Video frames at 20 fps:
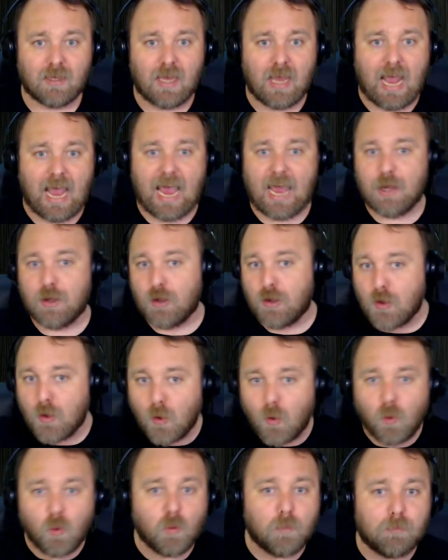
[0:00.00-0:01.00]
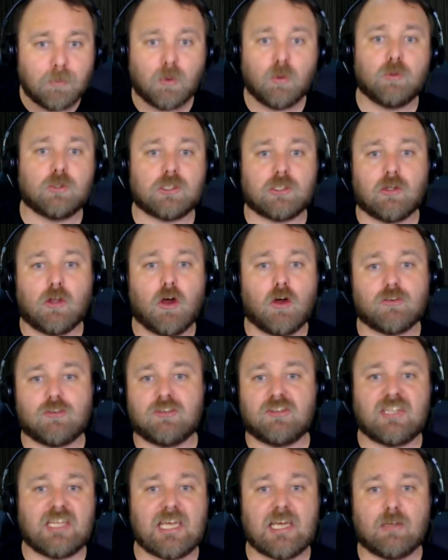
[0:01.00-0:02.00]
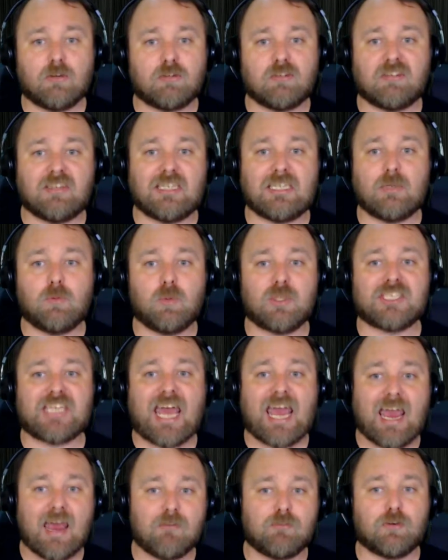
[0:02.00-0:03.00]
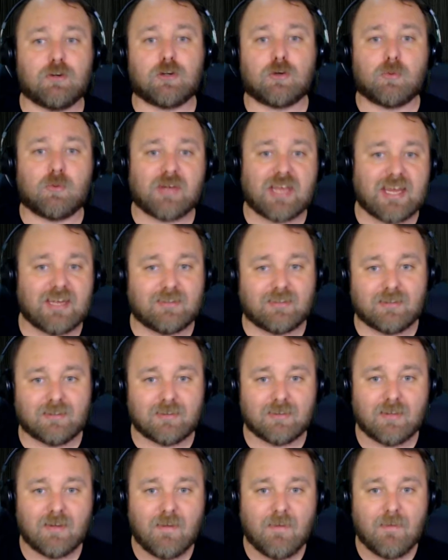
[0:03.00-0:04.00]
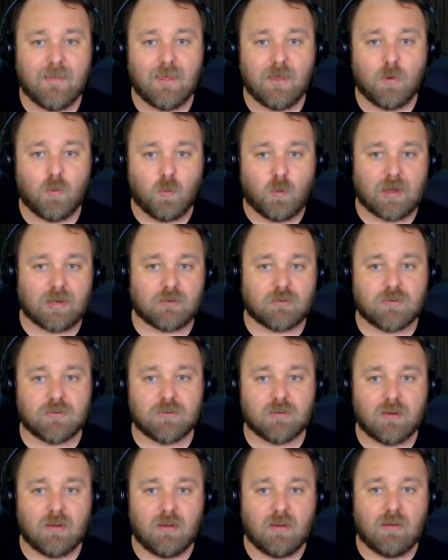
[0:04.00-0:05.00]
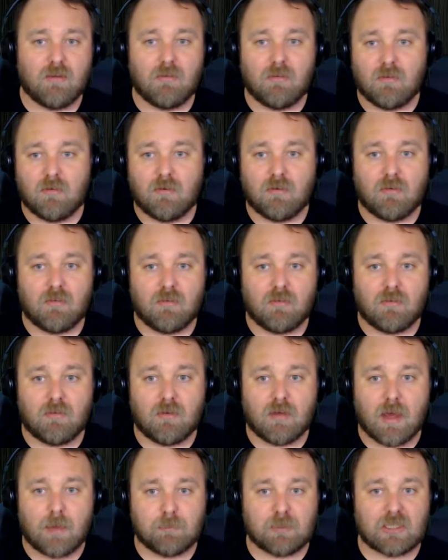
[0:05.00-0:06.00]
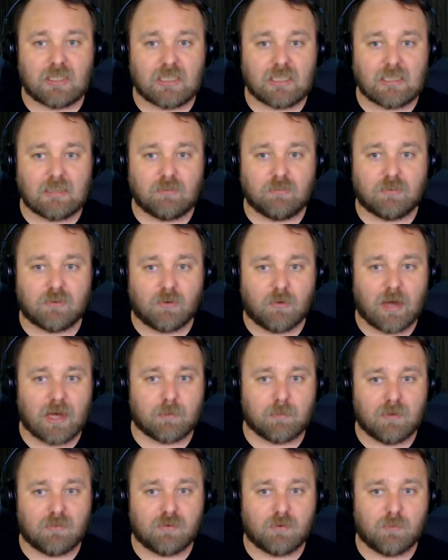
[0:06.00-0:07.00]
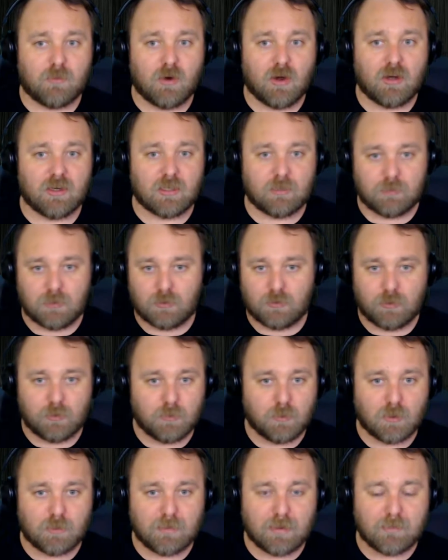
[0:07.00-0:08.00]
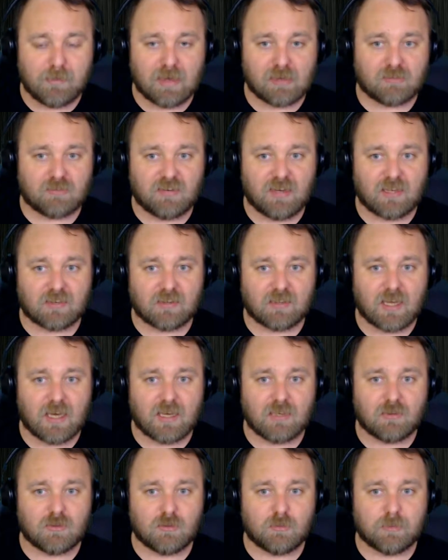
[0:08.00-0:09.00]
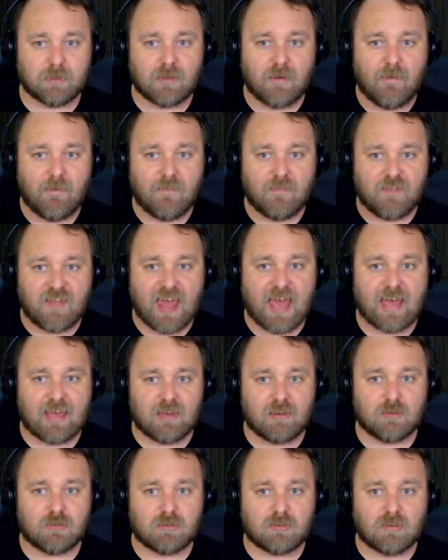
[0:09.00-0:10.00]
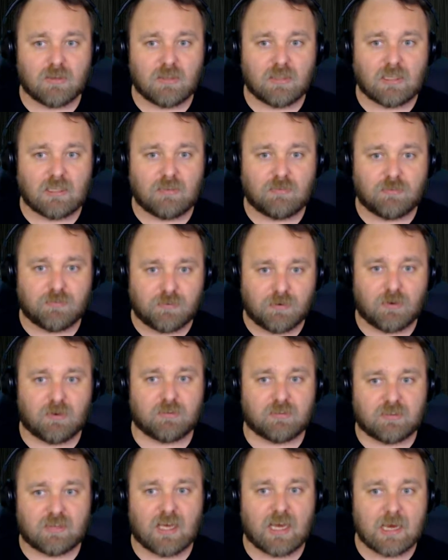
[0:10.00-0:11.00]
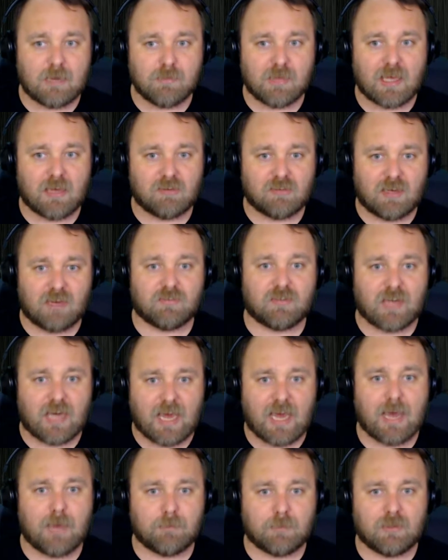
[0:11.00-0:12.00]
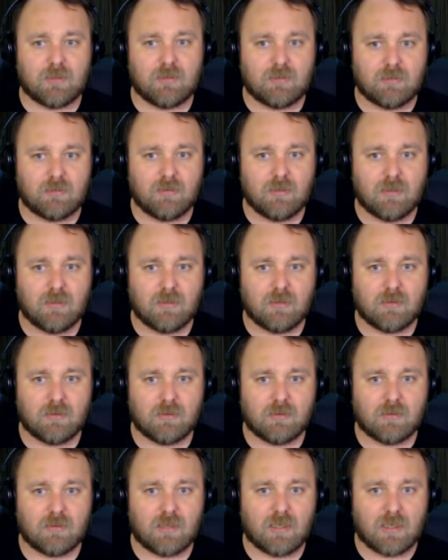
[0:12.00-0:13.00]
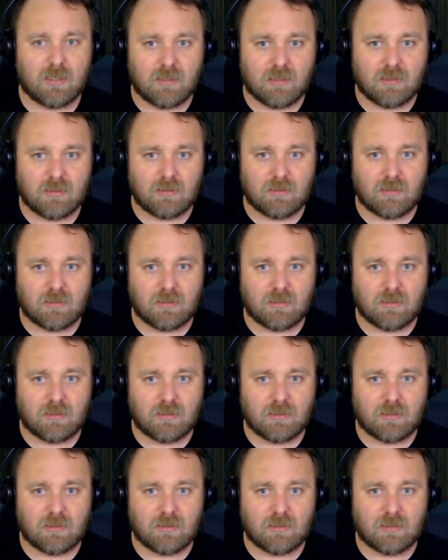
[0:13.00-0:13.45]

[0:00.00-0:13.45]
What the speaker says: And no post-launch DLC was ever created. Which, I believe, correct me if I'm wrong, Gim, you'll know more about Mass Effect than I do, but that is the first time that has ever happened in the